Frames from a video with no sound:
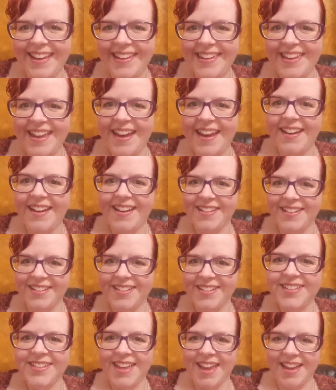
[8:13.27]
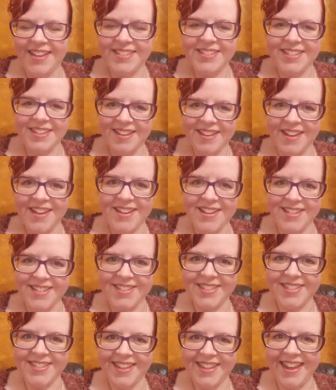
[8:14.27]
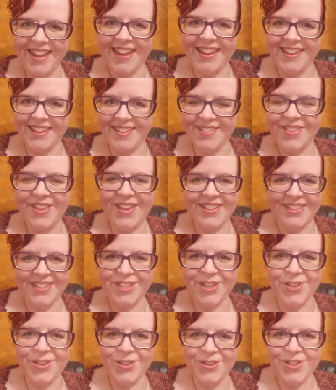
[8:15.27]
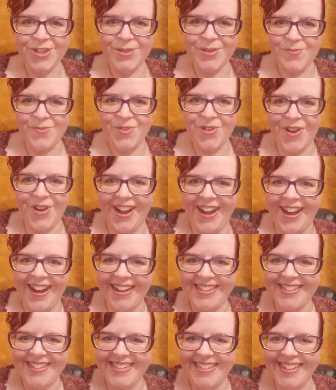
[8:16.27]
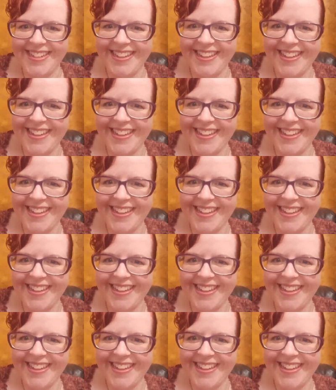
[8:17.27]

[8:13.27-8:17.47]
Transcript: Yeah, gassy gut. That's a good term for it.